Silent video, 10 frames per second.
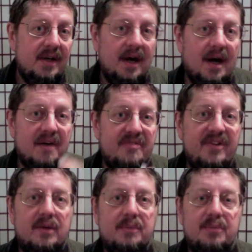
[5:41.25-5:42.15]
uh,
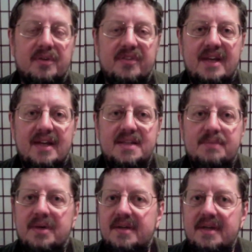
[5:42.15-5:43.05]
filler book things,
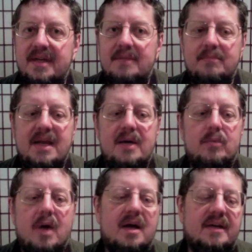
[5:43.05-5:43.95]
but it may
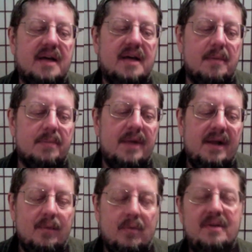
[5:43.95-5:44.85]
rocket up.
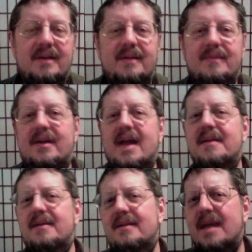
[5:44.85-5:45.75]
One,
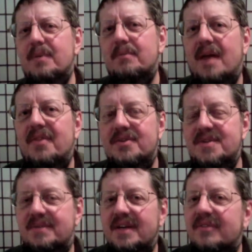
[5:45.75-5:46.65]
and keep in mind, there's
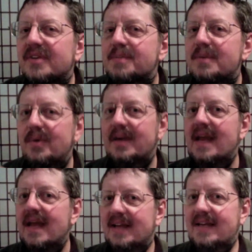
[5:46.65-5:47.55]
a difference between
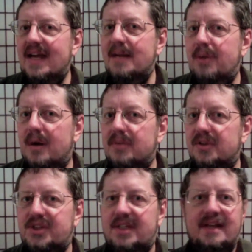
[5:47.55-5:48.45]
getting
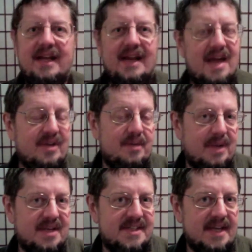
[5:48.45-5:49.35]
published and having a
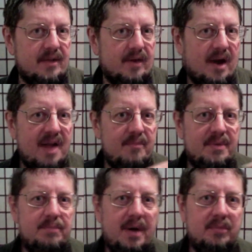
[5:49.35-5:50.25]
bestseller. I've
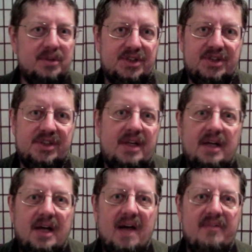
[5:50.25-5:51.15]
been published.
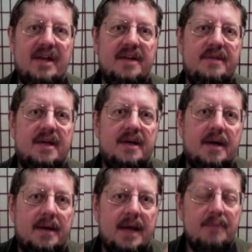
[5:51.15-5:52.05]
I've had
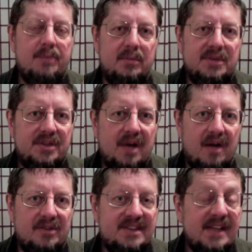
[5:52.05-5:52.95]
uh, eight published
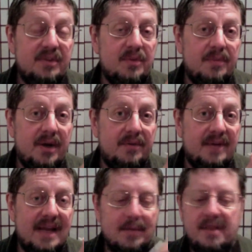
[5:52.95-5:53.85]
novels, seven with my own
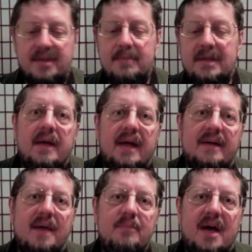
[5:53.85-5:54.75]
name on them, and
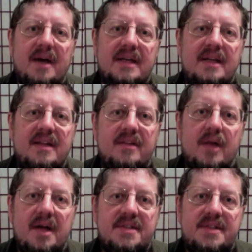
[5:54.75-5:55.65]
I'm not in
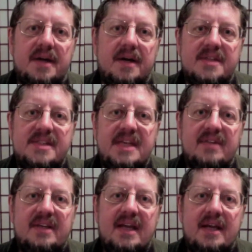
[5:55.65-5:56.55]
that uh,
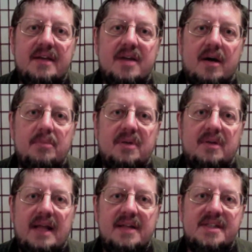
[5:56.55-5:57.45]
Stephen King, Tom
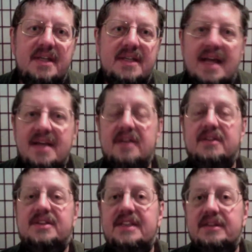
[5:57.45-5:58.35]
Clancy,
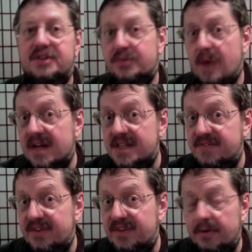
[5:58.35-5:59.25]
Danielle Steel
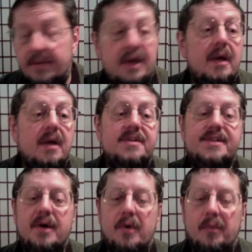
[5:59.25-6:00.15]
stratosphere.
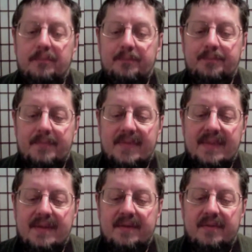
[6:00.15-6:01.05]
So,
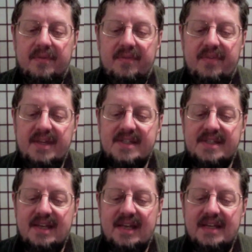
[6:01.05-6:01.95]

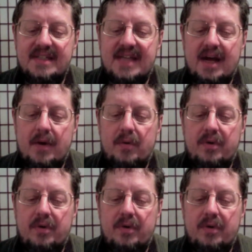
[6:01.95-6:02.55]
this is how